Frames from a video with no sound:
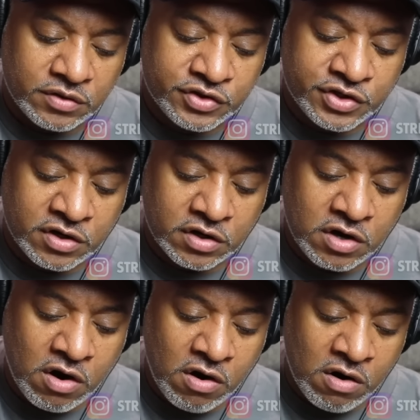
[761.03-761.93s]
to her
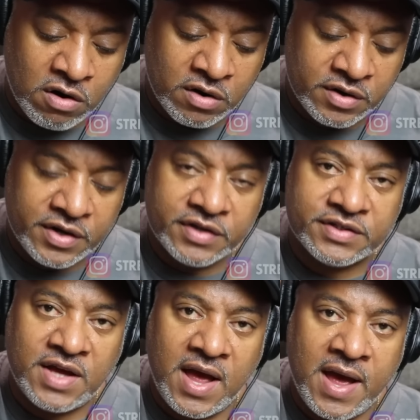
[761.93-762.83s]
car
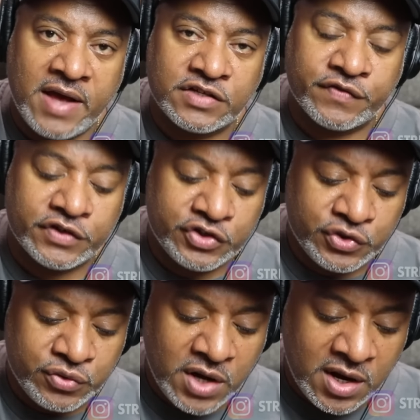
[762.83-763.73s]
to ask for
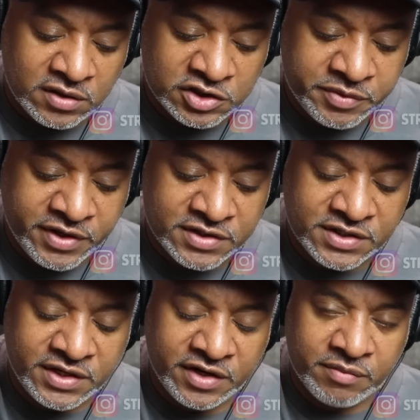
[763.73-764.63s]
$2 because
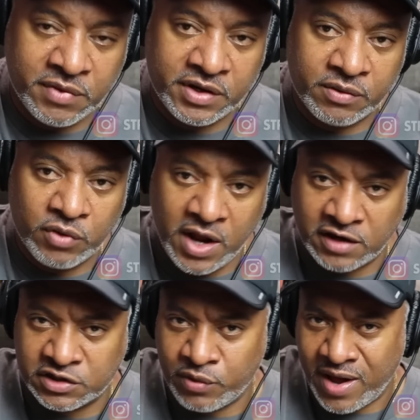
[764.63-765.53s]
he needed money. What
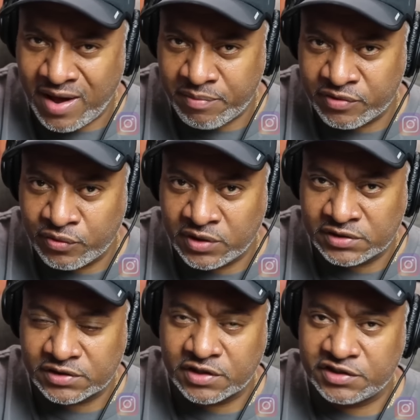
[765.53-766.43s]
happened
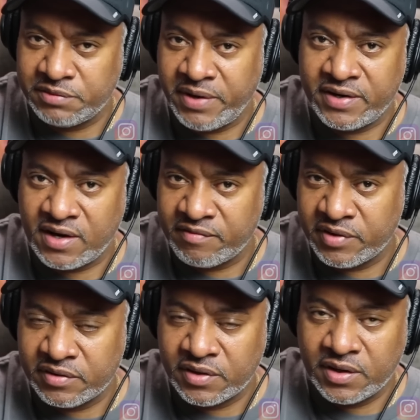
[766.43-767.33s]
was, because she may not have
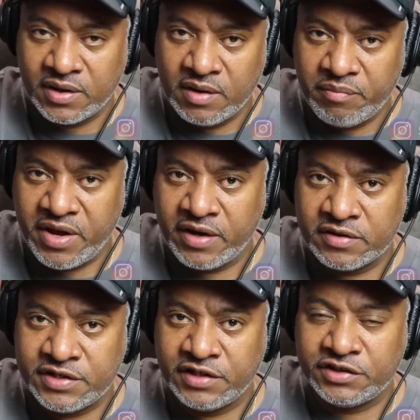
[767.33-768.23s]
been paying
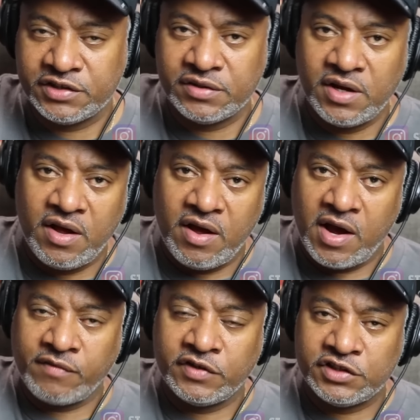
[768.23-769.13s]
attention,
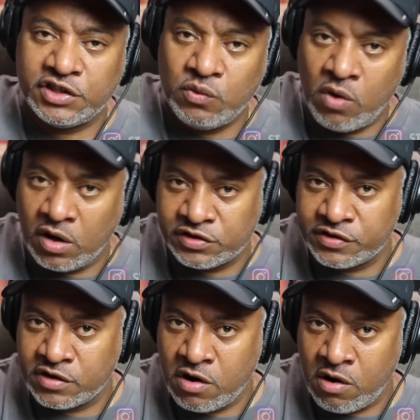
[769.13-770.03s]
after she walked to
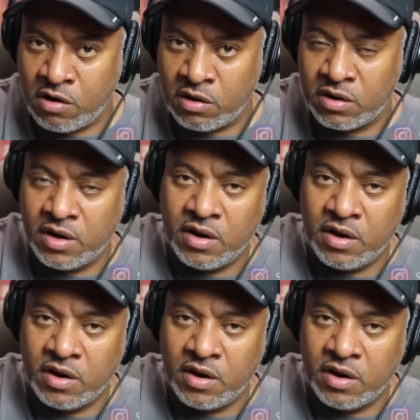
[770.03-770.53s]
the car,